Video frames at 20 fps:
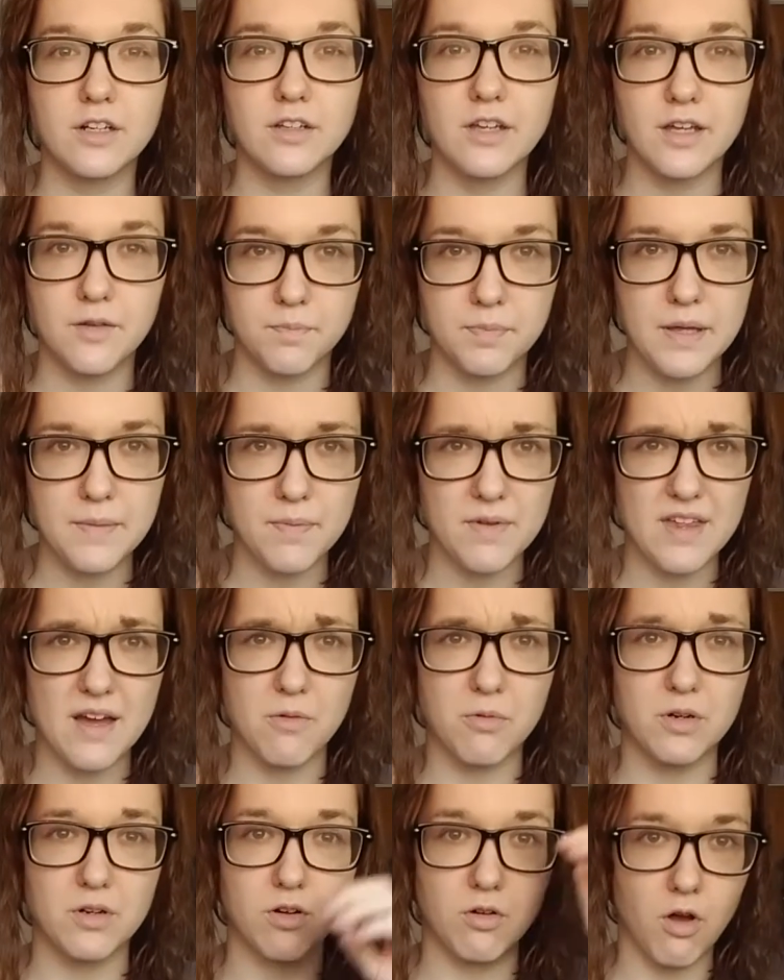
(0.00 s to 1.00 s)
like, people that
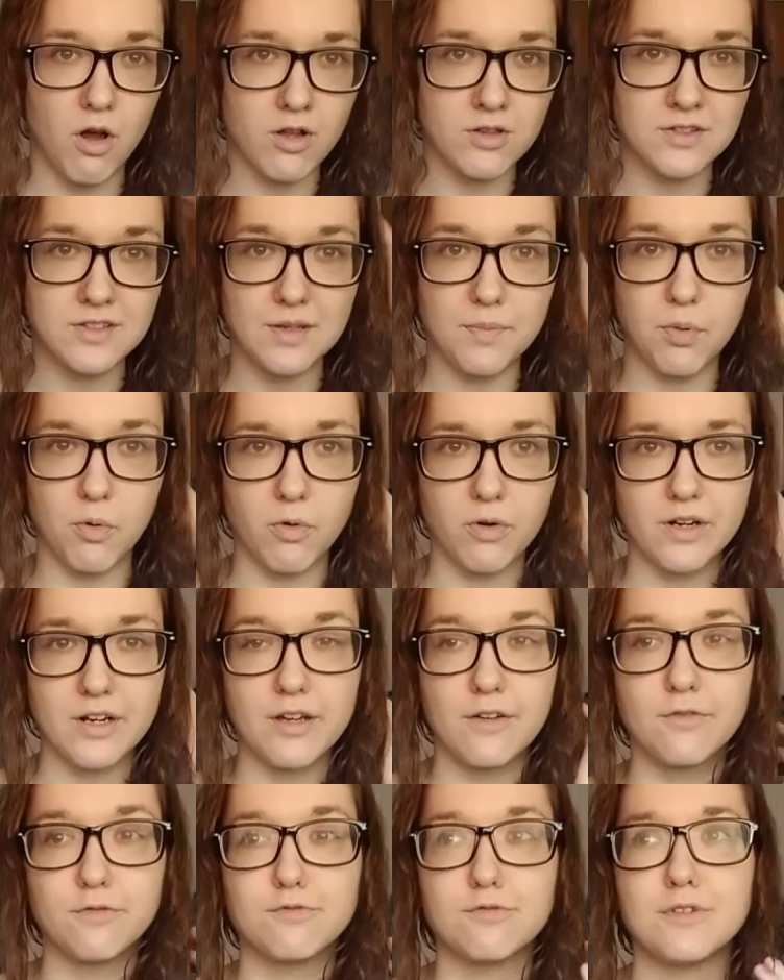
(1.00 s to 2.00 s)
were
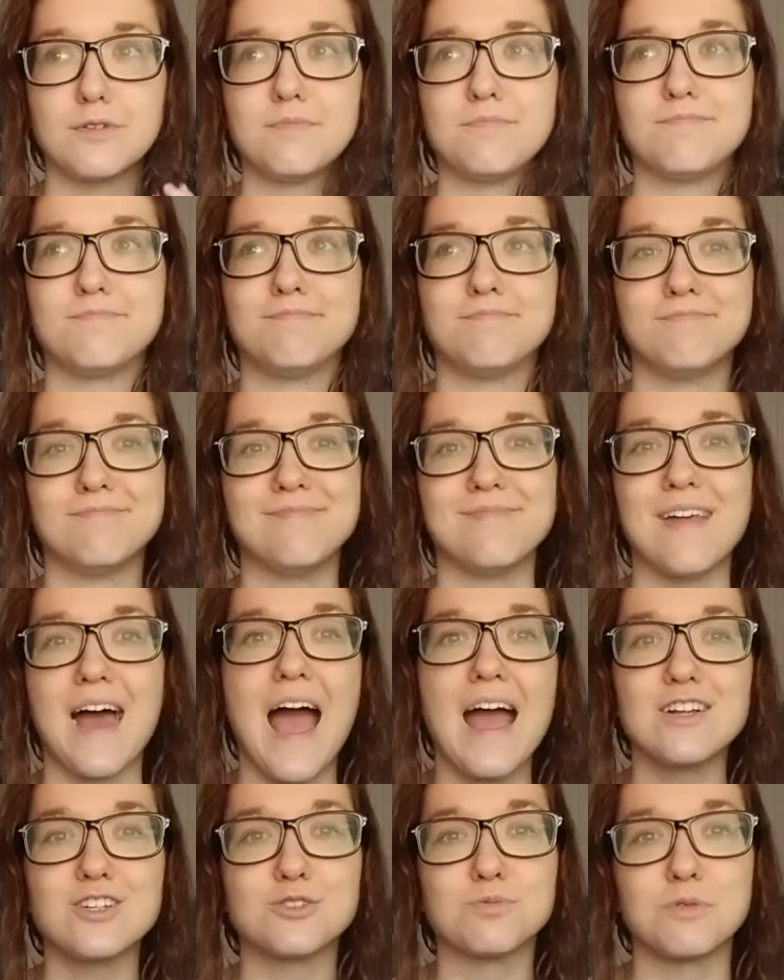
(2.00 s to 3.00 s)
unsupportive
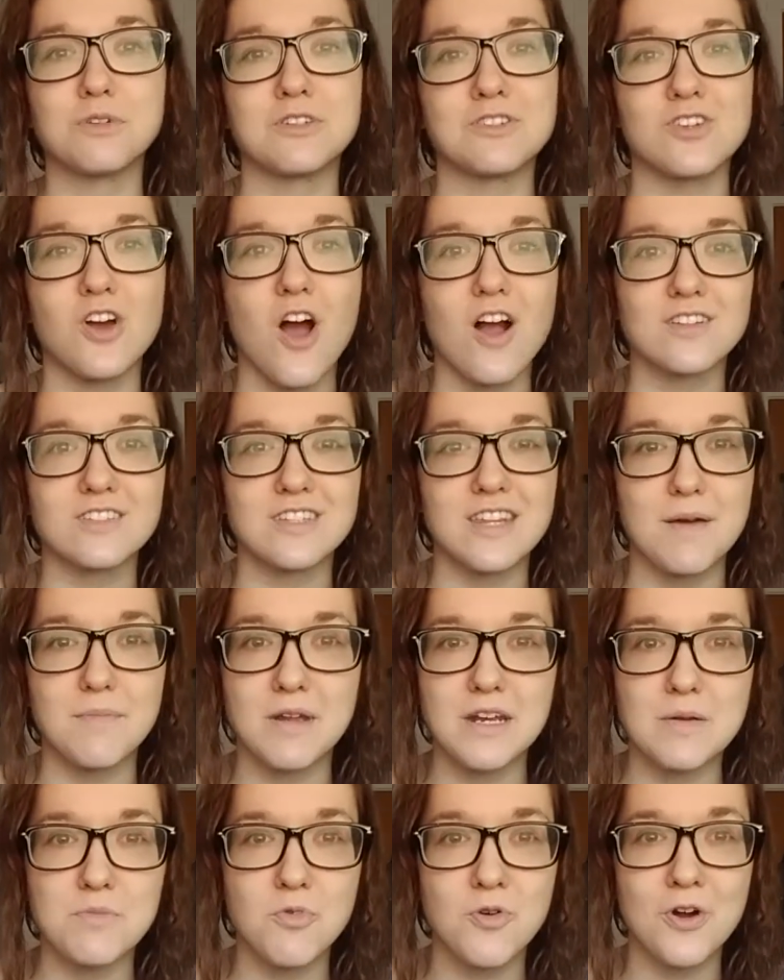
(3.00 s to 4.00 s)
I just wouldn't talk to them
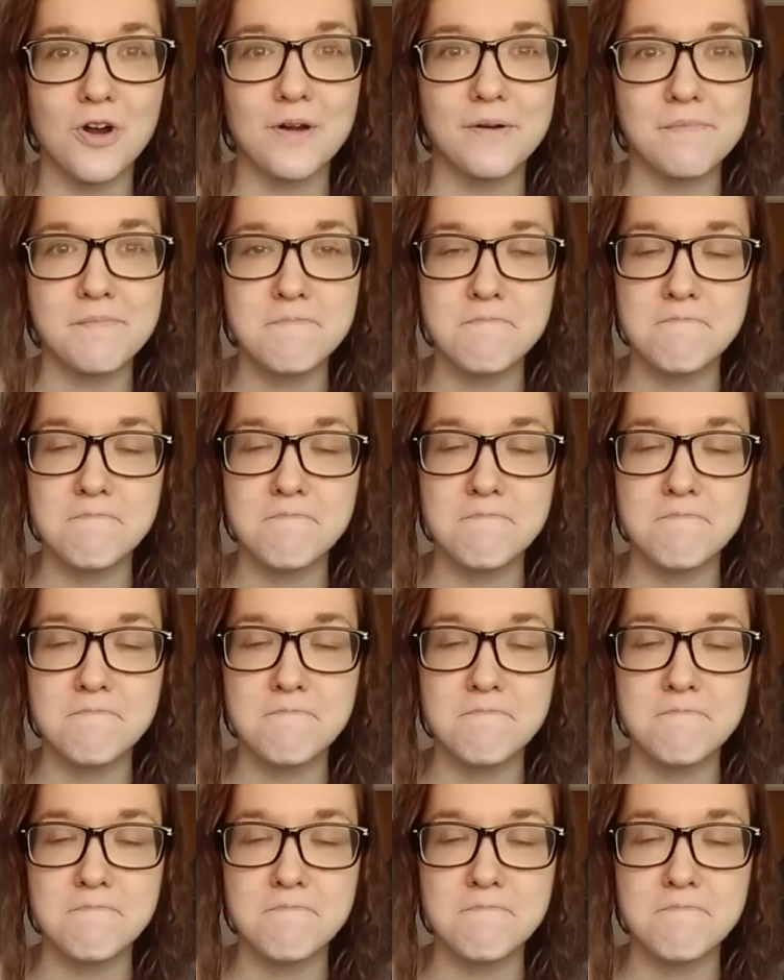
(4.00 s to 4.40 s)
anymore.